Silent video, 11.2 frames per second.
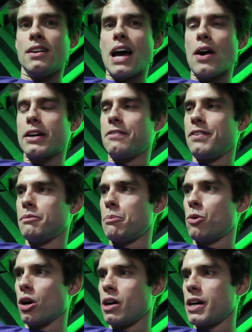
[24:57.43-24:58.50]
I can feel
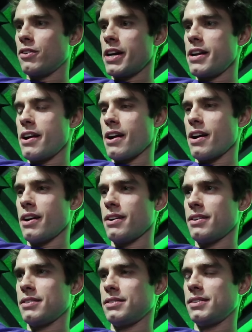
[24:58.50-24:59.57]
my moron right here.
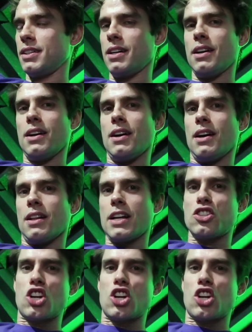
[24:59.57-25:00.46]
Let's